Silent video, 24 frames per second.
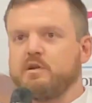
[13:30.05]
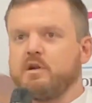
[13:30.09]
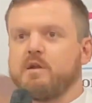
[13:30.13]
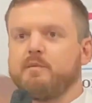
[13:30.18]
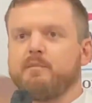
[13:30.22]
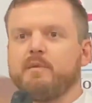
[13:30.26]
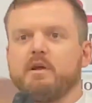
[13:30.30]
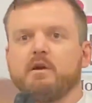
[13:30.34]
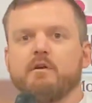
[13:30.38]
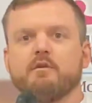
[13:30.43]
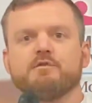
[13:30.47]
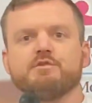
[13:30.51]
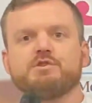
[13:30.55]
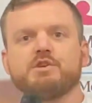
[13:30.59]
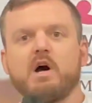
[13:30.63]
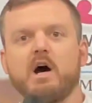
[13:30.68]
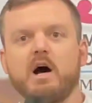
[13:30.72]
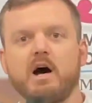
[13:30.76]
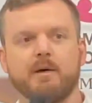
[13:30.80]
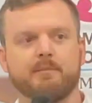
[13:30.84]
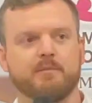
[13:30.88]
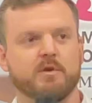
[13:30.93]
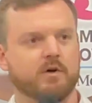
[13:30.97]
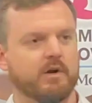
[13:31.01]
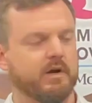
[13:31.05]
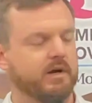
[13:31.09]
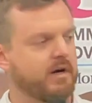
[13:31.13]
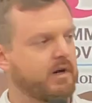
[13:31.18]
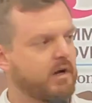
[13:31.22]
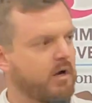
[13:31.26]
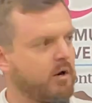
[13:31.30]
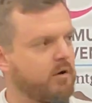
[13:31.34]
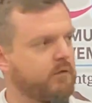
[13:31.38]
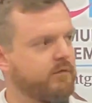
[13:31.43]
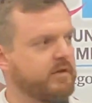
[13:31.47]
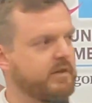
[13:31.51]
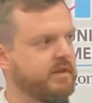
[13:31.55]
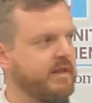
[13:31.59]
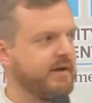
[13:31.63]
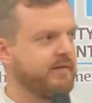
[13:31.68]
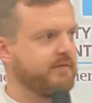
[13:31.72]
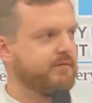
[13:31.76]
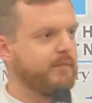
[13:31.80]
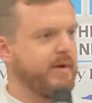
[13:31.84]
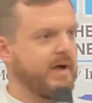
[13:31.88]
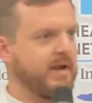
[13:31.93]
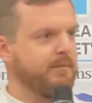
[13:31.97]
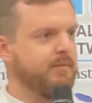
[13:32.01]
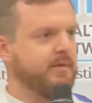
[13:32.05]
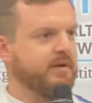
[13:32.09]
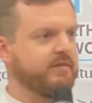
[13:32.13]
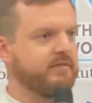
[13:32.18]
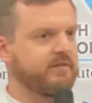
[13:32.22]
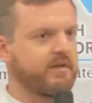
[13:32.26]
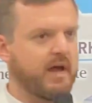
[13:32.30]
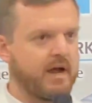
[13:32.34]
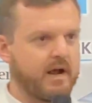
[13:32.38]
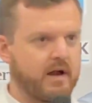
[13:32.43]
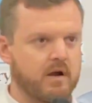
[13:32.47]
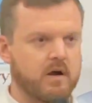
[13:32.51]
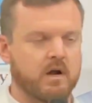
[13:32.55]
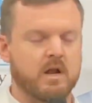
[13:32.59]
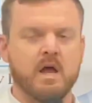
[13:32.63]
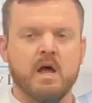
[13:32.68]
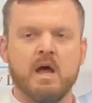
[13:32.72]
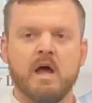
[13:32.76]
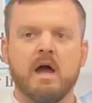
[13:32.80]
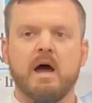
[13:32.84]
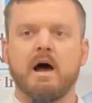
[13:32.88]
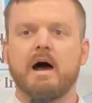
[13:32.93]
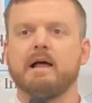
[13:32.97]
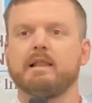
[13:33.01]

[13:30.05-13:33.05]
done a better job during COVID. They've made me scared.